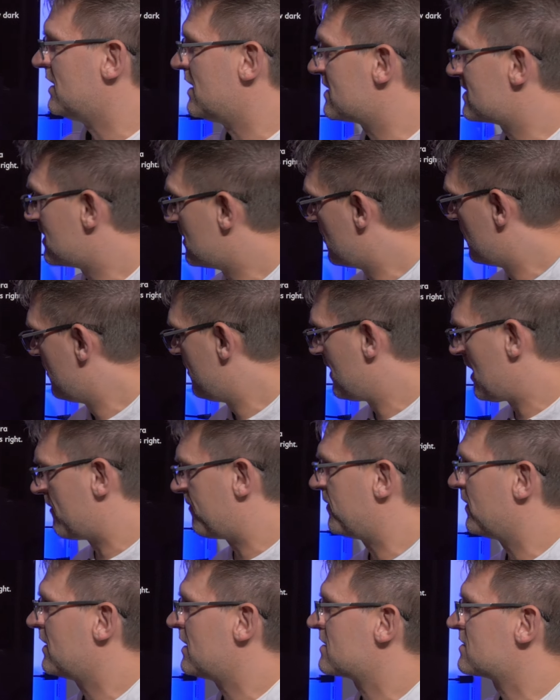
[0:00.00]
There's
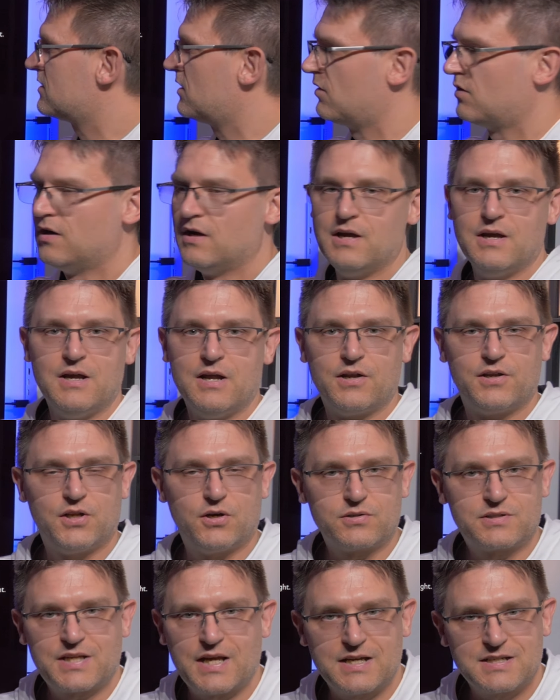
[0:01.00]
nothing. There's no
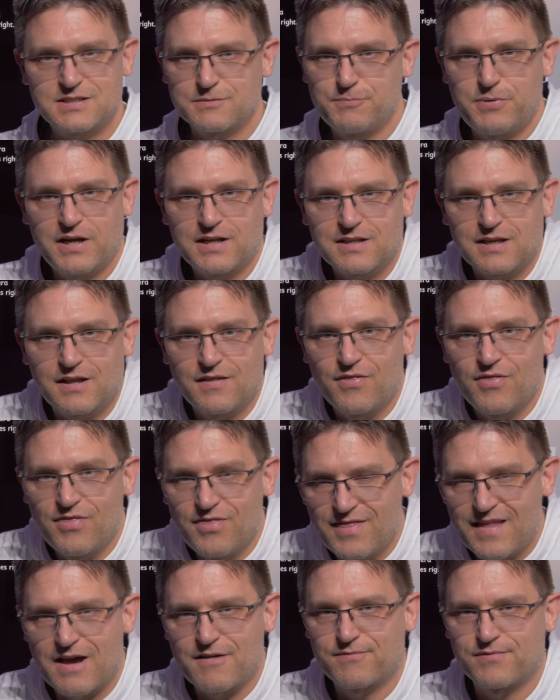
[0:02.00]
test
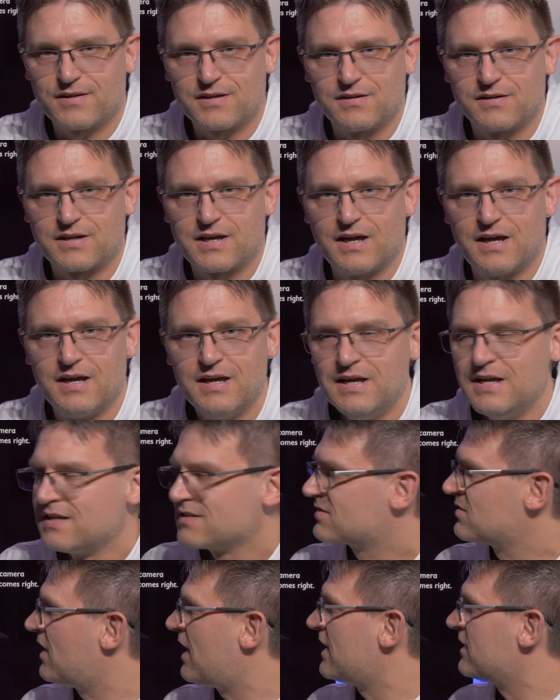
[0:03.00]
pattern, nothing, okay?
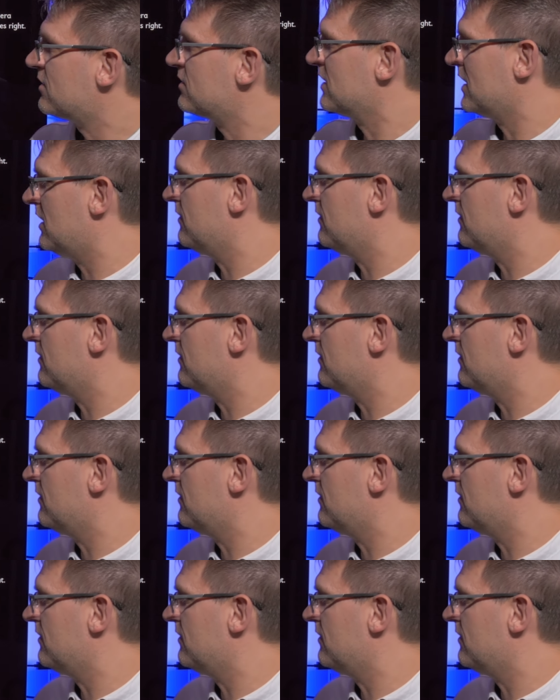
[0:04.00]
So I don't